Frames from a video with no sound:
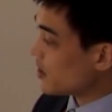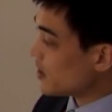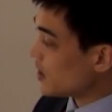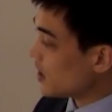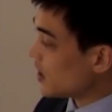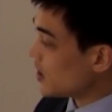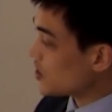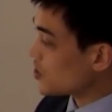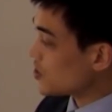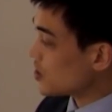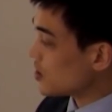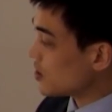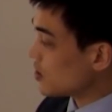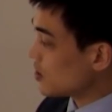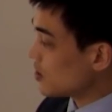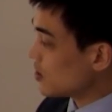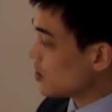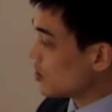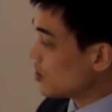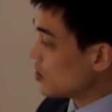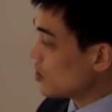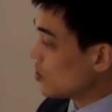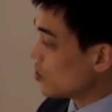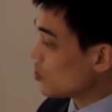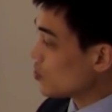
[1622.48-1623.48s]
radiation
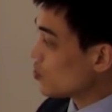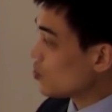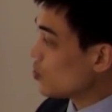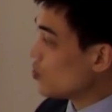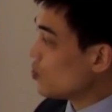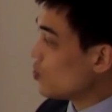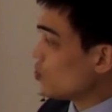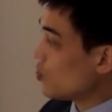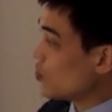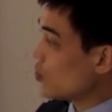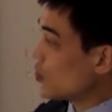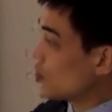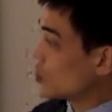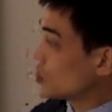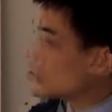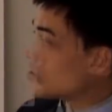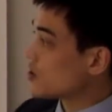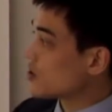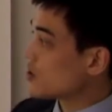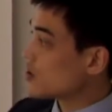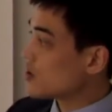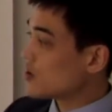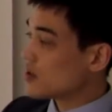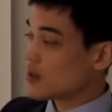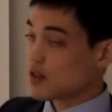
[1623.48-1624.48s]

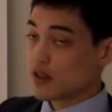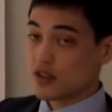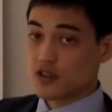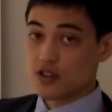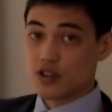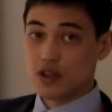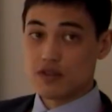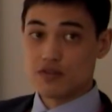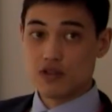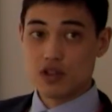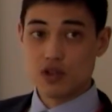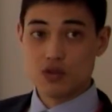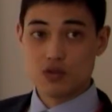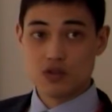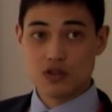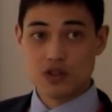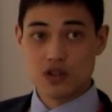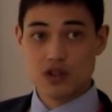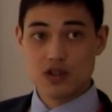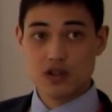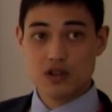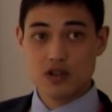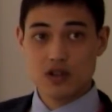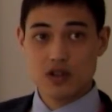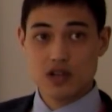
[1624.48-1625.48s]
towards the served
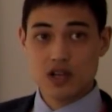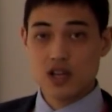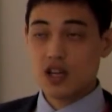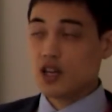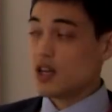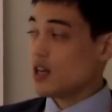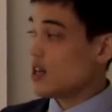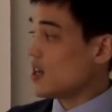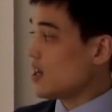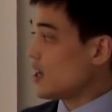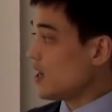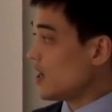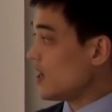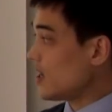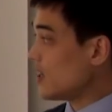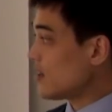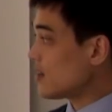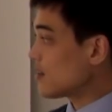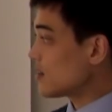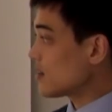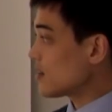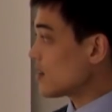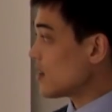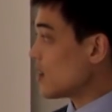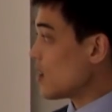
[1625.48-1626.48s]
user
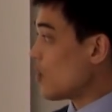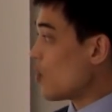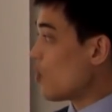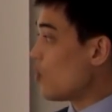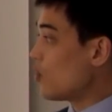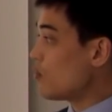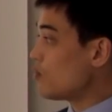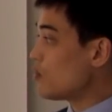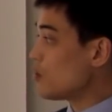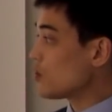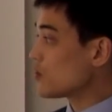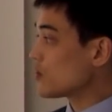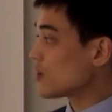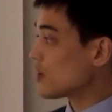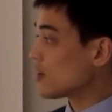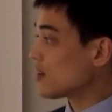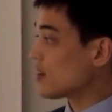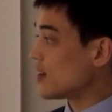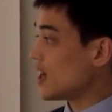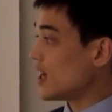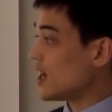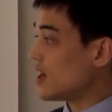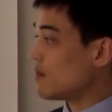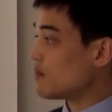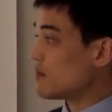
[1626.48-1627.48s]
is almost the
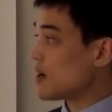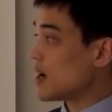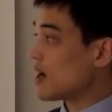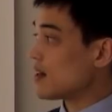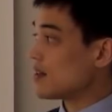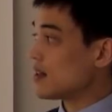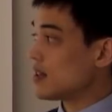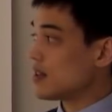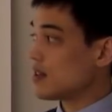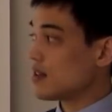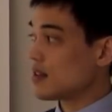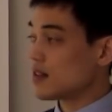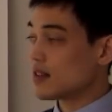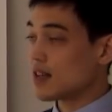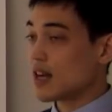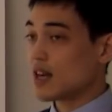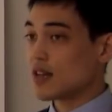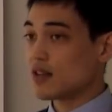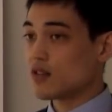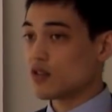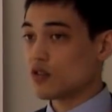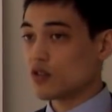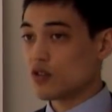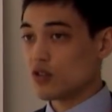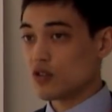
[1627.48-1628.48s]
same as in the
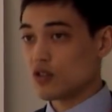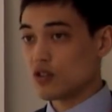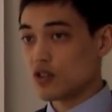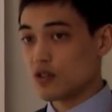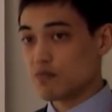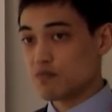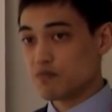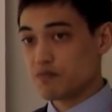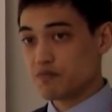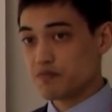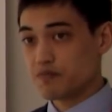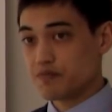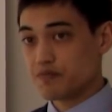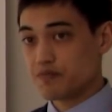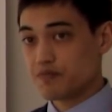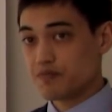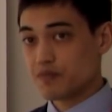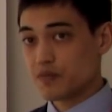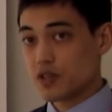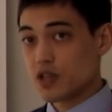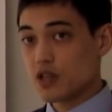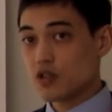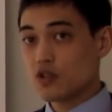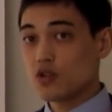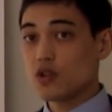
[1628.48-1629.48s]
SISO system.
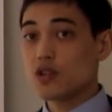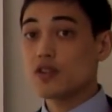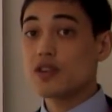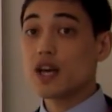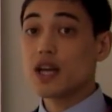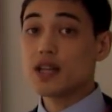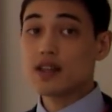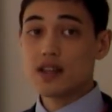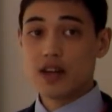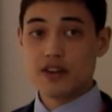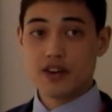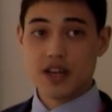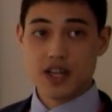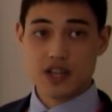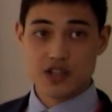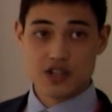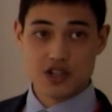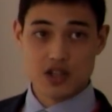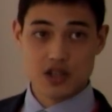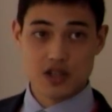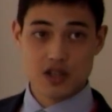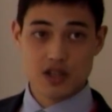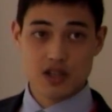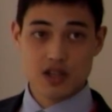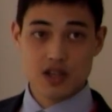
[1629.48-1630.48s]
So in that
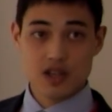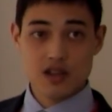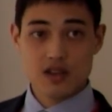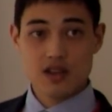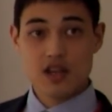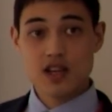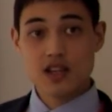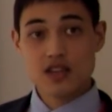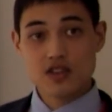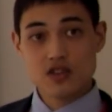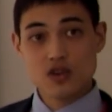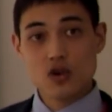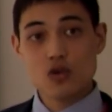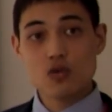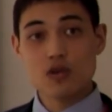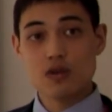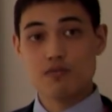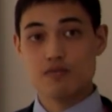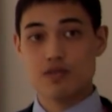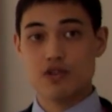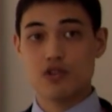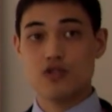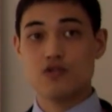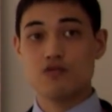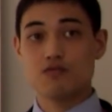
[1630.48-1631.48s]
direction, there is no
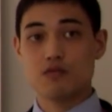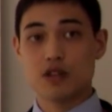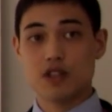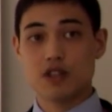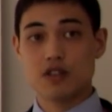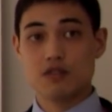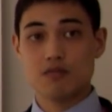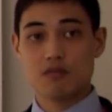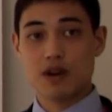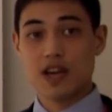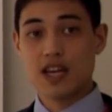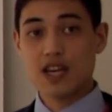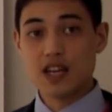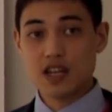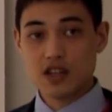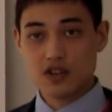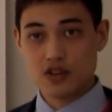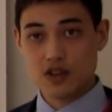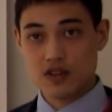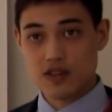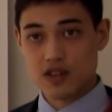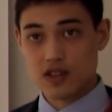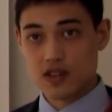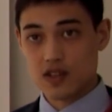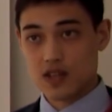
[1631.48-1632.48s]
improvement by
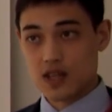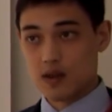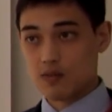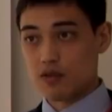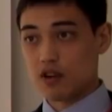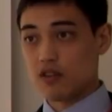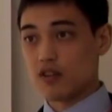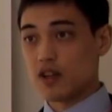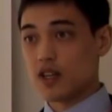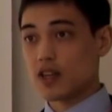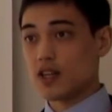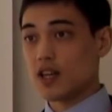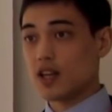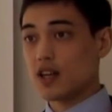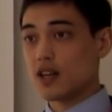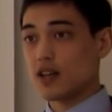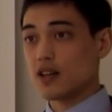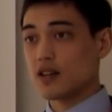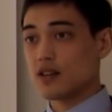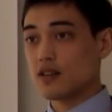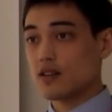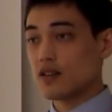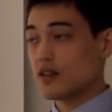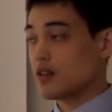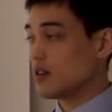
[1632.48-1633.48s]
increasing the number of
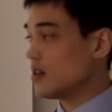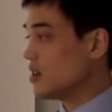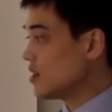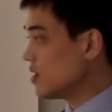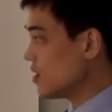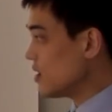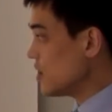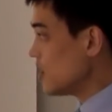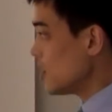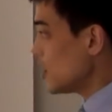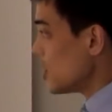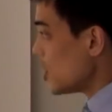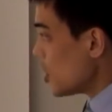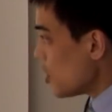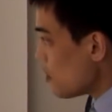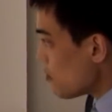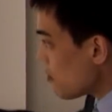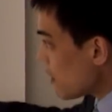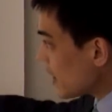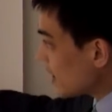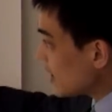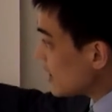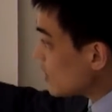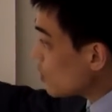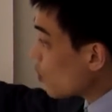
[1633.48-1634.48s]
antennas.
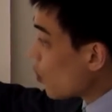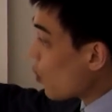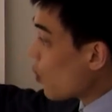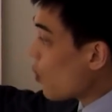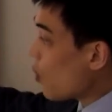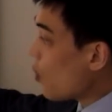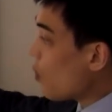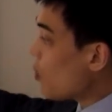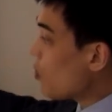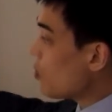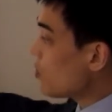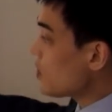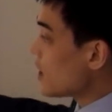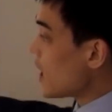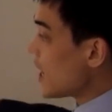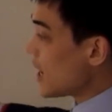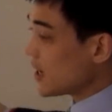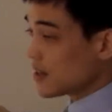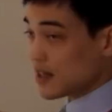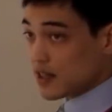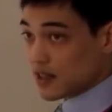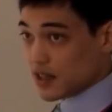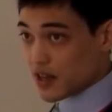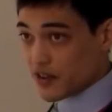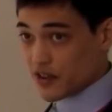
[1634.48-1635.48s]
But in all
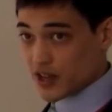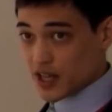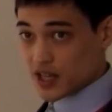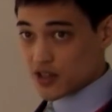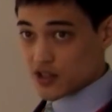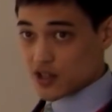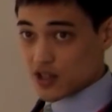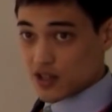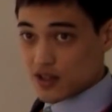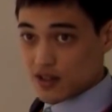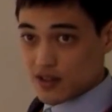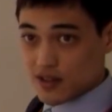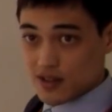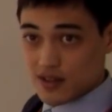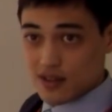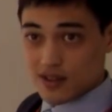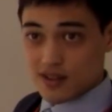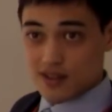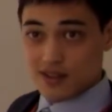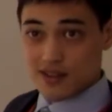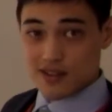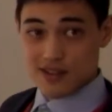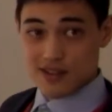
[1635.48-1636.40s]
other directions,